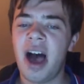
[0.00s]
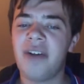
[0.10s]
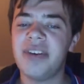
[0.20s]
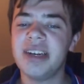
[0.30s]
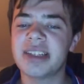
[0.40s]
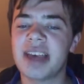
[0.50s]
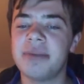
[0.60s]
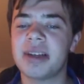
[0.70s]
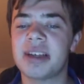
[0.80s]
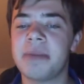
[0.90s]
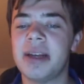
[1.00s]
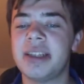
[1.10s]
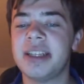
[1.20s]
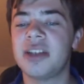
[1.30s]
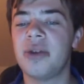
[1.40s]
I think this game has the
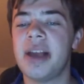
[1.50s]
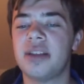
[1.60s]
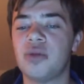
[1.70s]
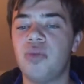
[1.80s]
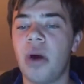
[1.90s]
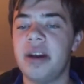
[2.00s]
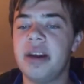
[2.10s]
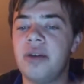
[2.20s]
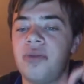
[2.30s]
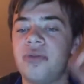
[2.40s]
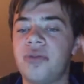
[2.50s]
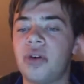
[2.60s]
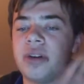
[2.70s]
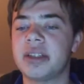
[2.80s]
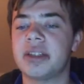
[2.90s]
ability to end to one nil
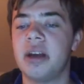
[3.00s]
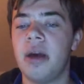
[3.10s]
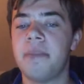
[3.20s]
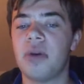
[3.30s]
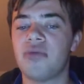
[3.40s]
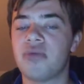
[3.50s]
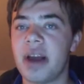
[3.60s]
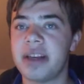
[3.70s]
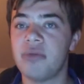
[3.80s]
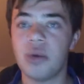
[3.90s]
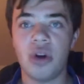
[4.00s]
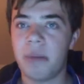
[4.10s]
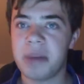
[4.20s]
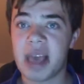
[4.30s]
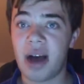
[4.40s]
Forest, but Reading will
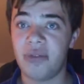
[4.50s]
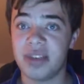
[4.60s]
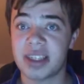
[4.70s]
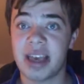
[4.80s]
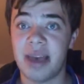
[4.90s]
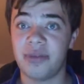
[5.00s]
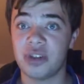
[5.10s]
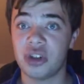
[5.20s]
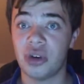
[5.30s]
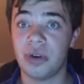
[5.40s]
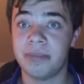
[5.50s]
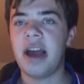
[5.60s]
not be out of this game for sure.